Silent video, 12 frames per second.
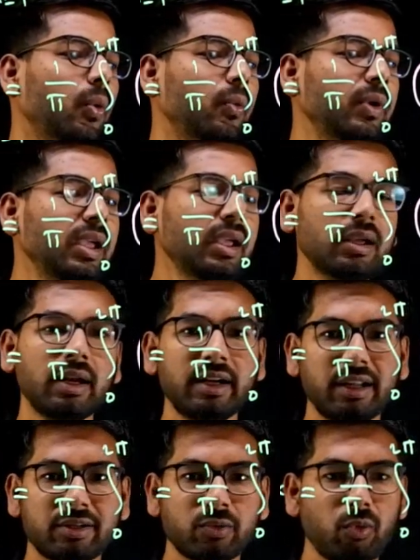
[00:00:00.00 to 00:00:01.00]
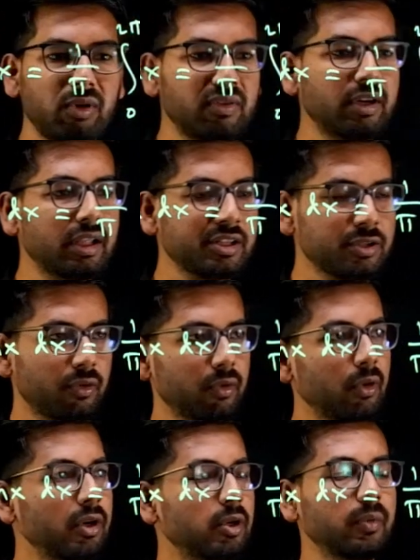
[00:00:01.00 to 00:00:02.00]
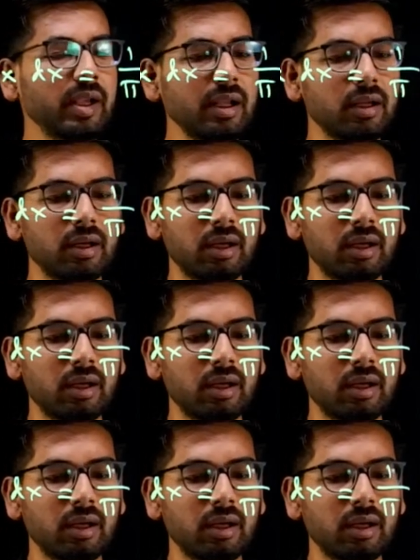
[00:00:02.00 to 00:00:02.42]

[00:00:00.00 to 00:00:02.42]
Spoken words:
v integration. What is the integration of u into v?